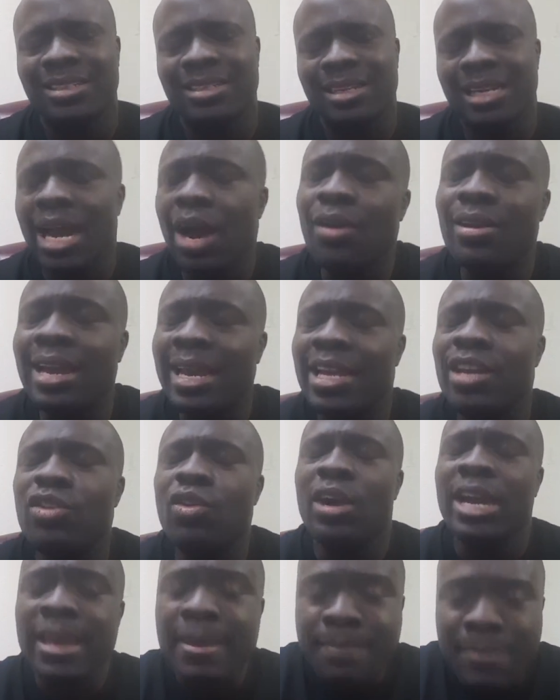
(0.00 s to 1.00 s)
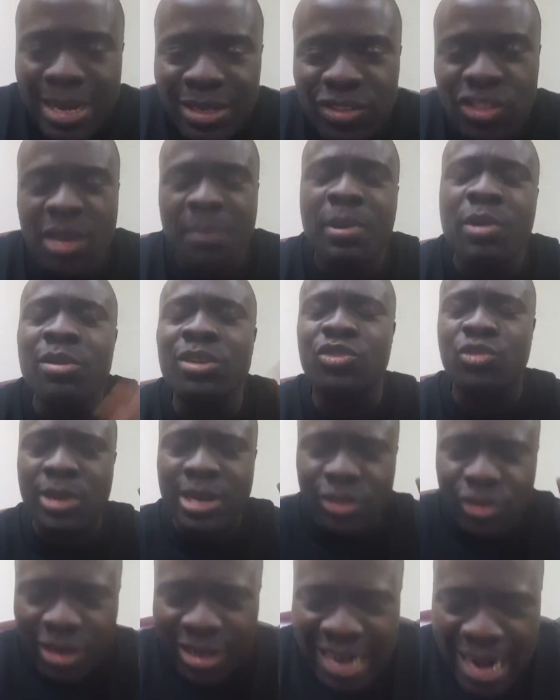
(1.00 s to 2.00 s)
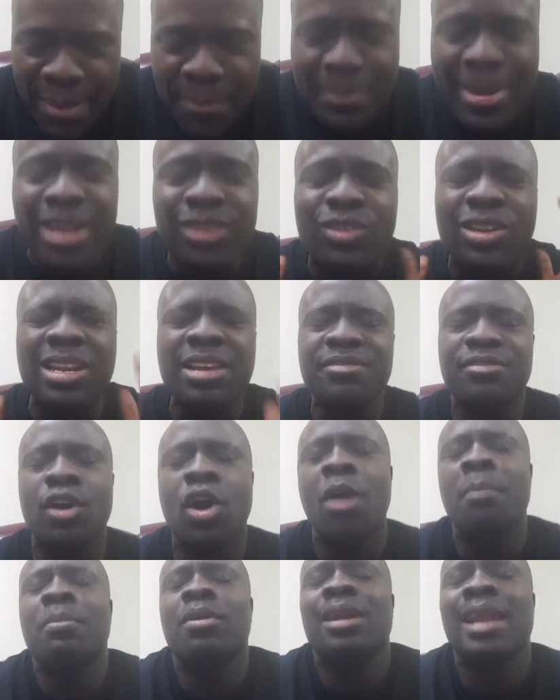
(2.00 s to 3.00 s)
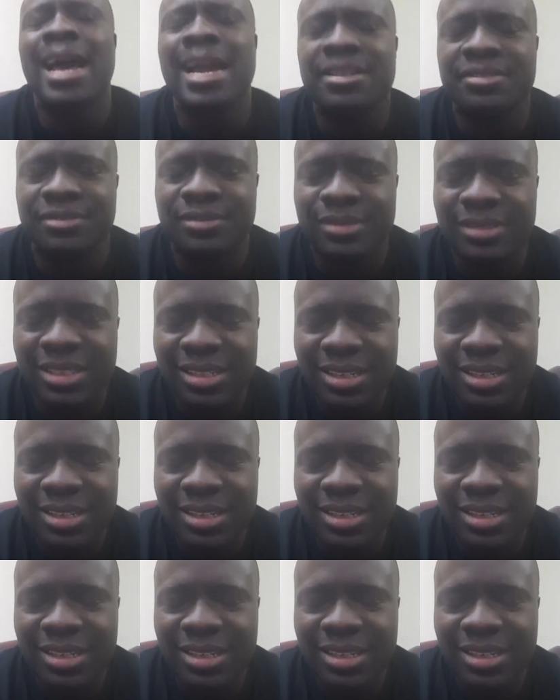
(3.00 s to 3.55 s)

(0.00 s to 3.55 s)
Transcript: Now that he know he messed up, he was ready to come back to live a humble life.